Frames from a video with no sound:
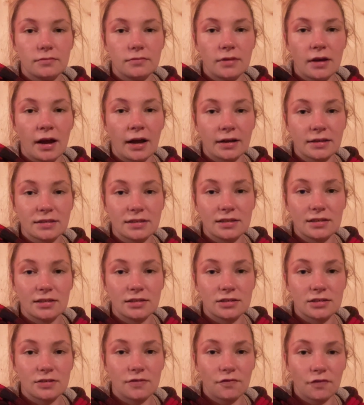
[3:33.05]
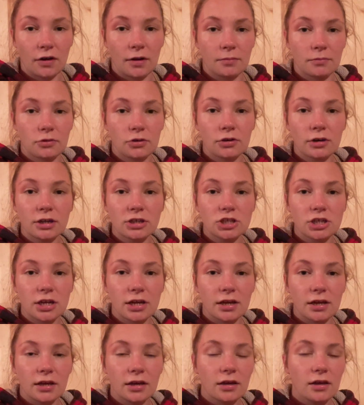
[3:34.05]
accidents from
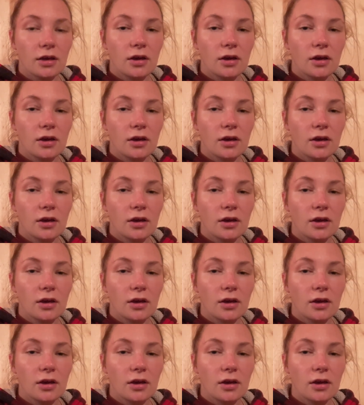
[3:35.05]
crushing,